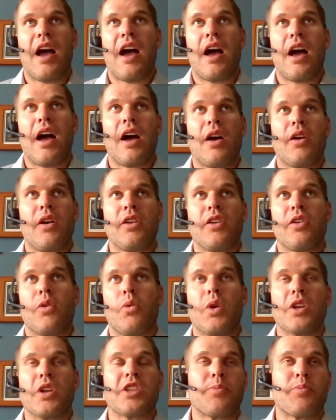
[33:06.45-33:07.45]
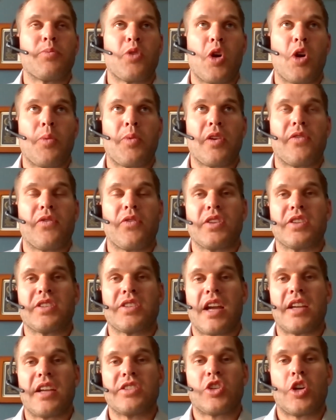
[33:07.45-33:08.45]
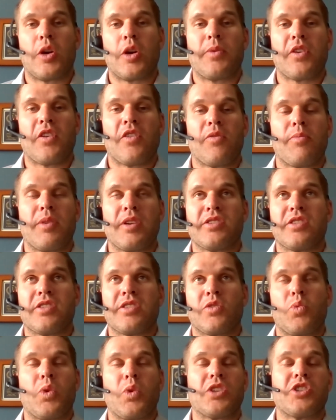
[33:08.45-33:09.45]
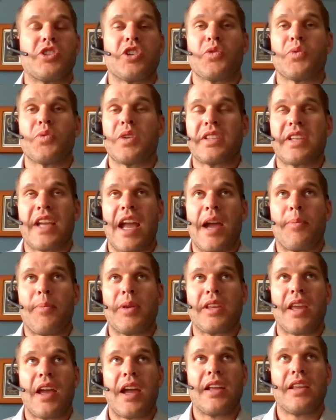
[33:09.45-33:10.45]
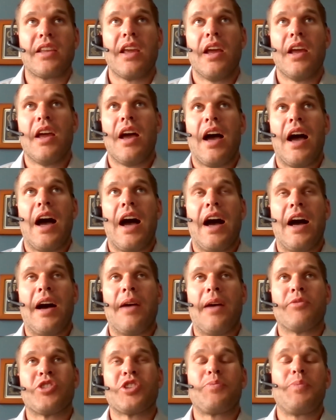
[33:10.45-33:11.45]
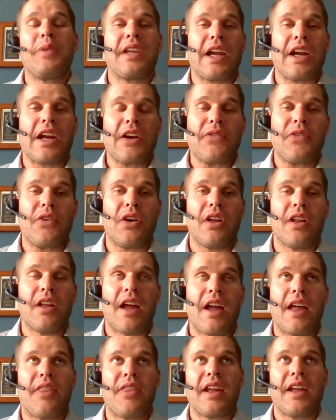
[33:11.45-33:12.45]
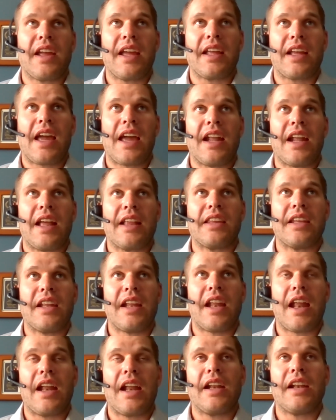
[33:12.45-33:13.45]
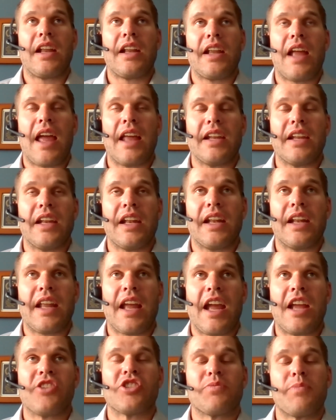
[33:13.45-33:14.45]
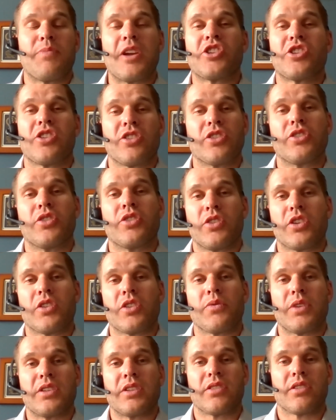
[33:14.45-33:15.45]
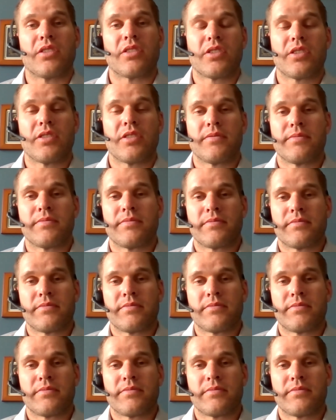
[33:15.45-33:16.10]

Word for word: Uh, you know, what's appropriate for the size and scope of your business? What's your risk appetite? Um, just be careful, I think, uh, kind of at the day, end of the day, and just make sure you're doing your research.